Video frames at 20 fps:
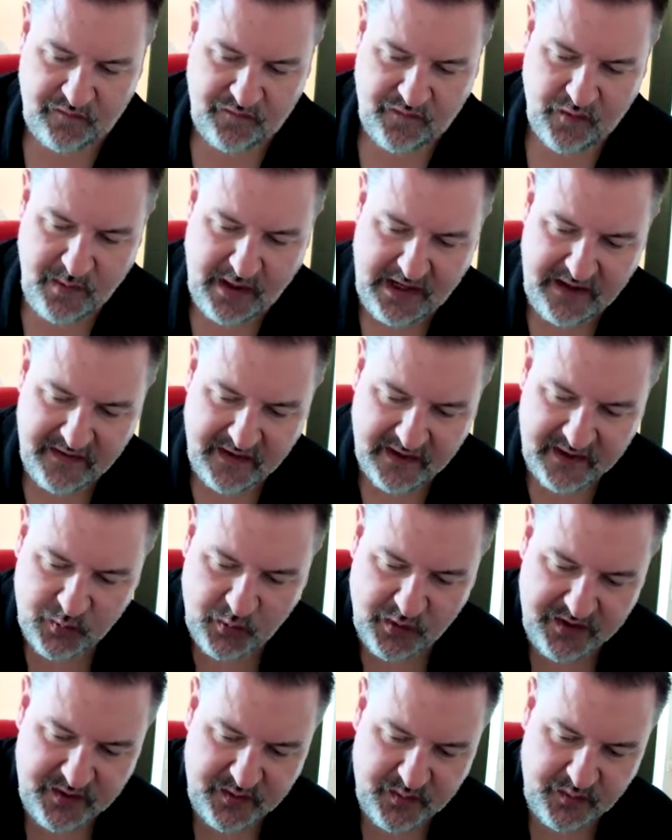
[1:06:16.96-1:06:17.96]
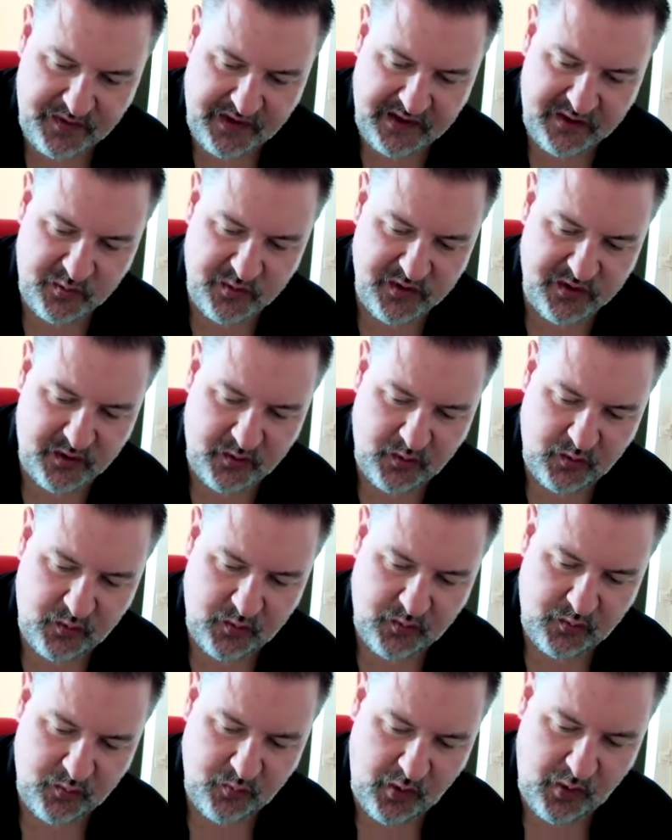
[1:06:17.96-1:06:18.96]
for me, this was this was
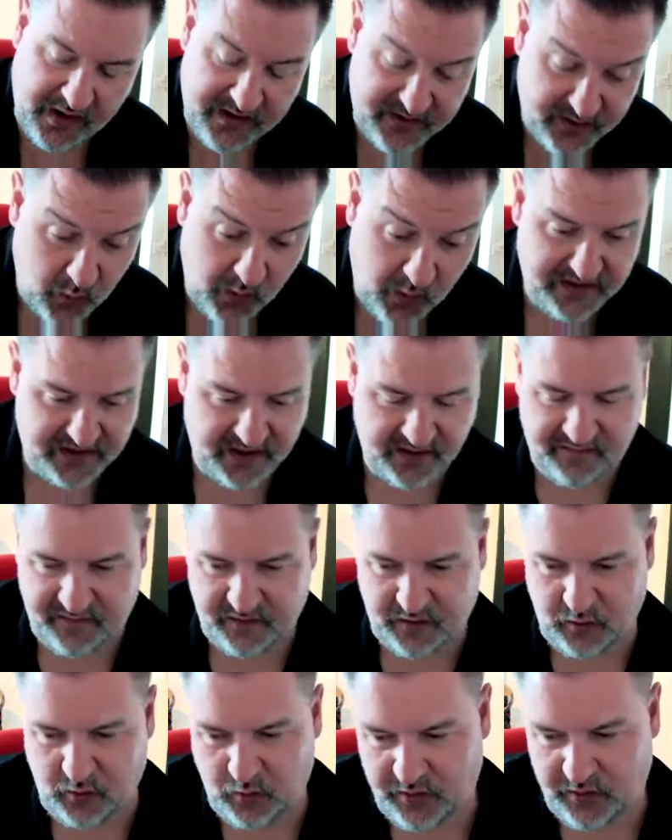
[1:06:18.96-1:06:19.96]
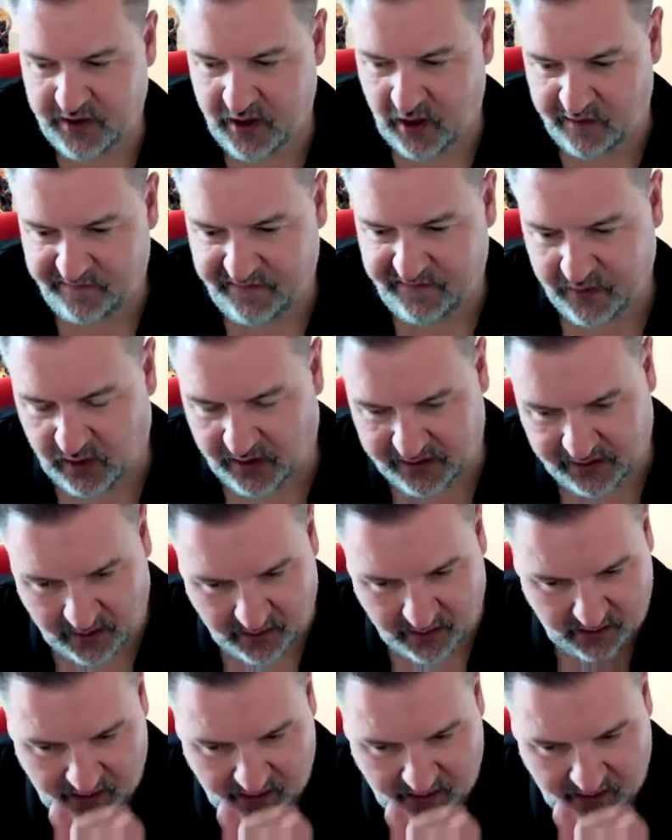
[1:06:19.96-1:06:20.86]
well, it's always difficult. You know, I feel like I,